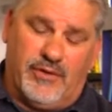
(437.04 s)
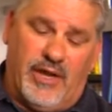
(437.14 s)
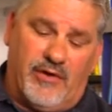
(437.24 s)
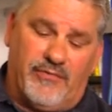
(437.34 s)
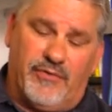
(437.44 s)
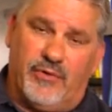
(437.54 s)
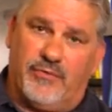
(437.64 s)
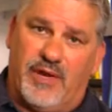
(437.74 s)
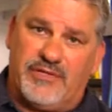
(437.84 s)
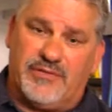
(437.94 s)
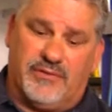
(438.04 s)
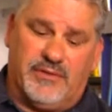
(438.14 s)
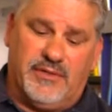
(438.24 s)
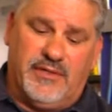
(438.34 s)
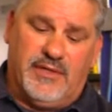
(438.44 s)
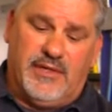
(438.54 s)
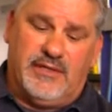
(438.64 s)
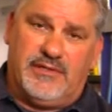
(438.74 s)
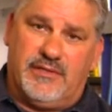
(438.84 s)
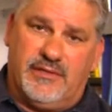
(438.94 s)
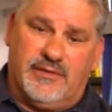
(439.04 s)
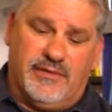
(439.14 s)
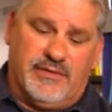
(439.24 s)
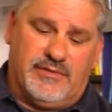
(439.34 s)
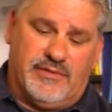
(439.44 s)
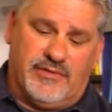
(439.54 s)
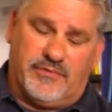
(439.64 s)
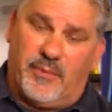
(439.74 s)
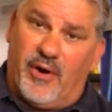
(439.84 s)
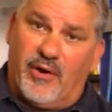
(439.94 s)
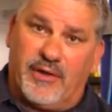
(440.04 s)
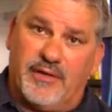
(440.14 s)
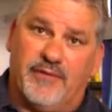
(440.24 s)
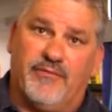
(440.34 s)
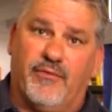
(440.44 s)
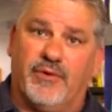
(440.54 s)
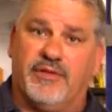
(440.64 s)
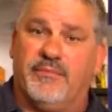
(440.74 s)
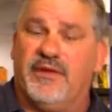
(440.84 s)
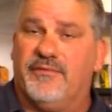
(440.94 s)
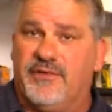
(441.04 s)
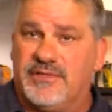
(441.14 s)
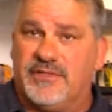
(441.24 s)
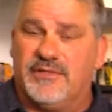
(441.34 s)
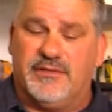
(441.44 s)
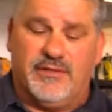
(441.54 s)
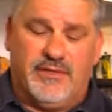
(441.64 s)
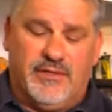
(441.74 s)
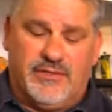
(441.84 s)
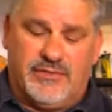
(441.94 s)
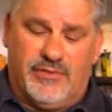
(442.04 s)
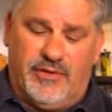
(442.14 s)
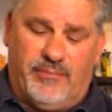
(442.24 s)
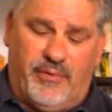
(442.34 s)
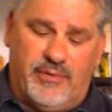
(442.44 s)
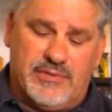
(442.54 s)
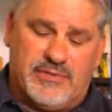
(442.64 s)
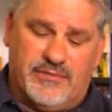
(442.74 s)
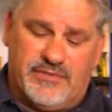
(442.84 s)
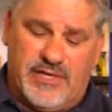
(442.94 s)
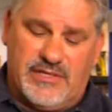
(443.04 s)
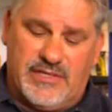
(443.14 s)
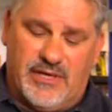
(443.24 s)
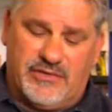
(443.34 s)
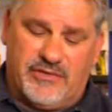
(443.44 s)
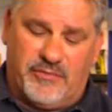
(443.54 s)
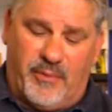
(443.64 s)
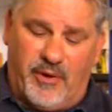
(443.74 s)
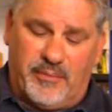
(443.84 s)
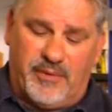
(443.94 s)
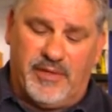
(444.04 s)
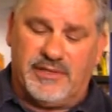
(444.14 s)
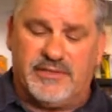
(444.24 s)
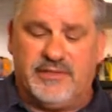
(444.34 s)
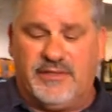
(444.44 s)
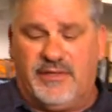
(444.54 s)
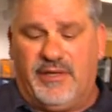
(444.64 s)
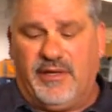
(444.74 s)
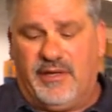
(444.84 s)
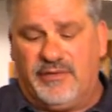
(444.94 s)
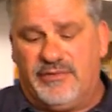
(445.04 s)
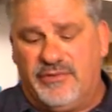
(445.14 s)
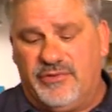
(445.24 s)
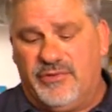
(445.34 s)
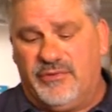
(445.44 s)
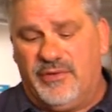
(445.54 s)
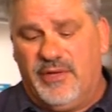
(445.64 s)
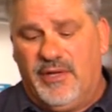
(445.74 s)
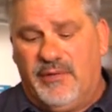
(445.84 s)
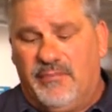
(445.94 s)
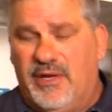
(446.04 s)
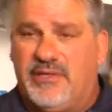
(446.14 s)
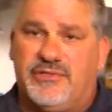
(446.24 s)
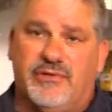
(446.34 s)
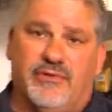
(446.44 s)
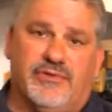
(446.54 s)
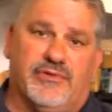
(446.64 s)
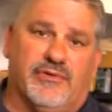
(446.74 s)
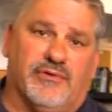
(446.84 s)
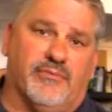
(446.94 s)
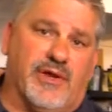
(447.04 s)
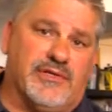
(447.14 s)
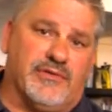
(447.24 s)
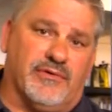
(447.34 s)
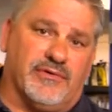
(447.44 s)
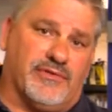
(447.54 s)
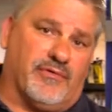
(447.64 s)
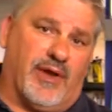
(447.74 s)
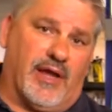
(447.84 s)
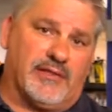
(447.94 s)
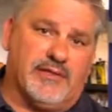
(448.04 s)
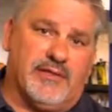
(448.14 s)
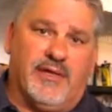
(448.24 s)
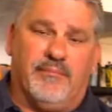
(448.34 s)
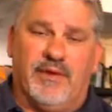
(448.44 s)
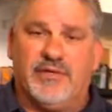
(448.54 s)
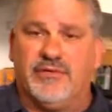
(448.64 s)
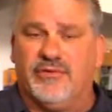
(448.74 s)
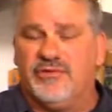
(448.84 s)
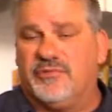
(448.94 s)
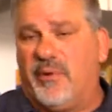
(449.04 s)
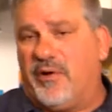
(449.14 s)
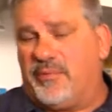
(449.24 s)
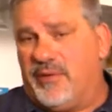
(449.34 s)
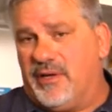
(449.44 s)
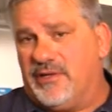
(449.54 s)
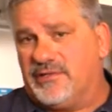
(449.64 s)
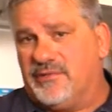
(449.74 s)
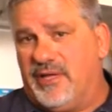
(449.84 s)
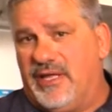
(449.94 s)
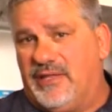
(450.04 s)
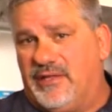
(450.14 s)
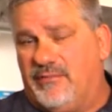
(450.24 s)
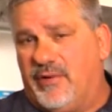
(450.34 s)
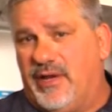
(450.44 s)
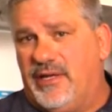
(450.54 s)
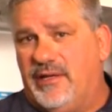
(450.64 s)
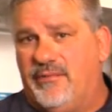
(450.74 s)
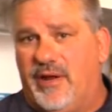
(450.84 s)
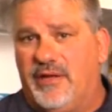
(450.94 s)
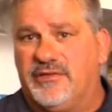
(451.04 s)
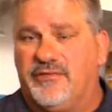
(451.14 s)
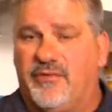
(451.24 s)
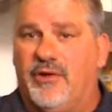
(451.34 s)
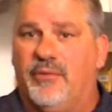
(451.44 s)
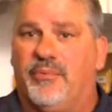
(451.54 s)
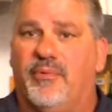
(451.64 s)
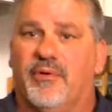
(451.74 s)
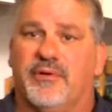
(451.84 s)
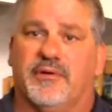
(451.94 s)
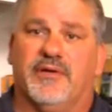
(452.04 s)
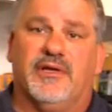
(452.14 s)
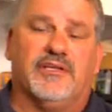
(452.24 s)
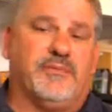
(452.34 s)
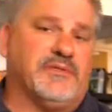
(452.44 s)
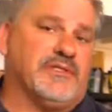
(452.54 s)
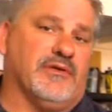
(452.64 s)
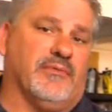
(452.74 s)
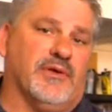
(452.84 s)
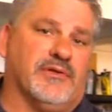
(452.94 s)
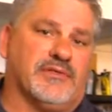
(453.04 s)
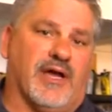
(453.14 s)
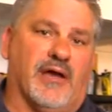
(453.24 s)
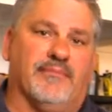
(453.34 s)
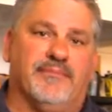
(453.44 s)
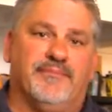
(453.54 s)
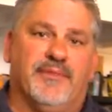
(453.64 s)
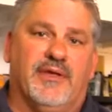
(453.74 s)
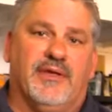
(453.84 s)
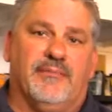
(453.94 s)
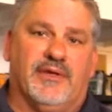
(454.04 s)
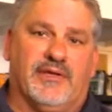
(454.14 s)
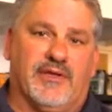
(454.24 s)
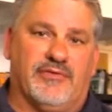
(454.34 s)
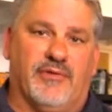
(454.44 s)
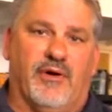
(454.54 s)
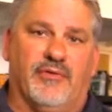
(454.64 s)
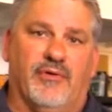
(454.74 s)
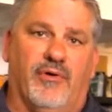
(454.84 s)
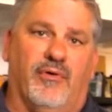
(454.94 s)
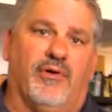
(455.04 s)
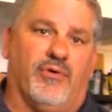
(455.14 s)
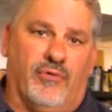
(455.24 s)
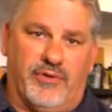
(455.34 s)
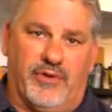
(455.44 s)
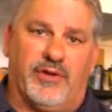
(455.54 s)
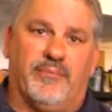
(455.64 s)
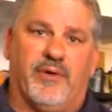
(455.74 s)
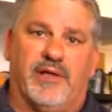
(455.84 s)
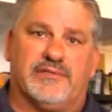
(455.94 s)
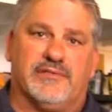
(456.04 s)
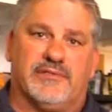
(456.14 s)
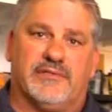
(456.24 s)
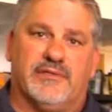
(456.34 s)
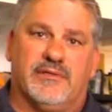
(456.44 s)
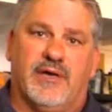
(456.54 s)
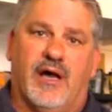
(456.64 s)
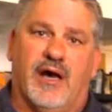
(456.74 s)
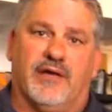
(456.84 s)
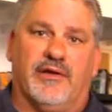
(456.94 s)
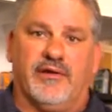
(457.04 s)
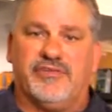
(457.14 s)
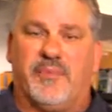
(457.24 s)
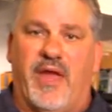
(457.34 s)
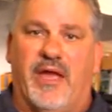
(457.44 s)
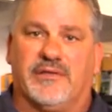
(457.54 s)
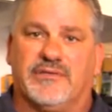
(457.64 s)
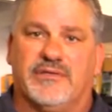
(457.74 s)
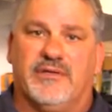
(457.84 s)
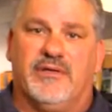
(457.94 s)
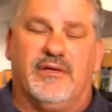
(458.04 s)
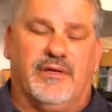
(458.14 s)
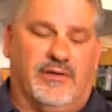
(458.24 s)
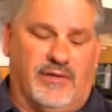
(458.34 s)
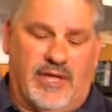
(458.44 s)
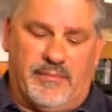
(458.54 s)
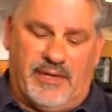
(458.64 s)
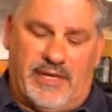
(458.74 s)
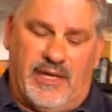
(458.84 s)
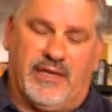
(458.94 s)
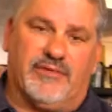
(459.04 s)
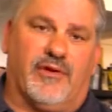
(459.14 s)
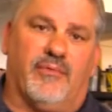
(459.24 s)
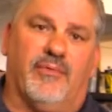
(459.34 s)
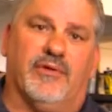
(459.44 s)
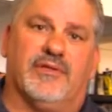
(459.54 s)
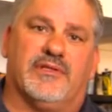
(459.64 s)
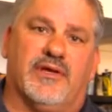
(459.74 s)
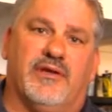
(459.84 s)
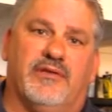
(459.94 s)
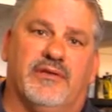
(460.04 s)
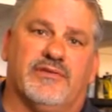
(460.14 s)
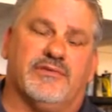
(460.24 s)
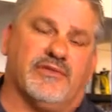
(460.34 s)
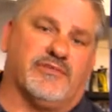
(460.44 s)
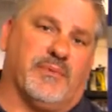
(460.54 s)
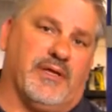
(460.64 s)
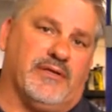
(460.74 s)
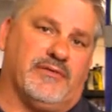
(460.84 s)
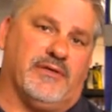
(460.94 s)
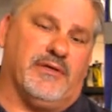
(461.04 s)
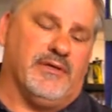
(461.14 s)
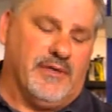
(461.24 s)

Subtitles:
air-fuel ratio to the spark for it to be efficient. So the importance of changing out your spark plugs to making sure that your ratio is correct, making sure your spark plug is at the right heat range is very important, especially in the winter time. Because as you all know, cold air compresses, hot air expands. A lot of mechanics aren't willing to tell you this or explain it to you,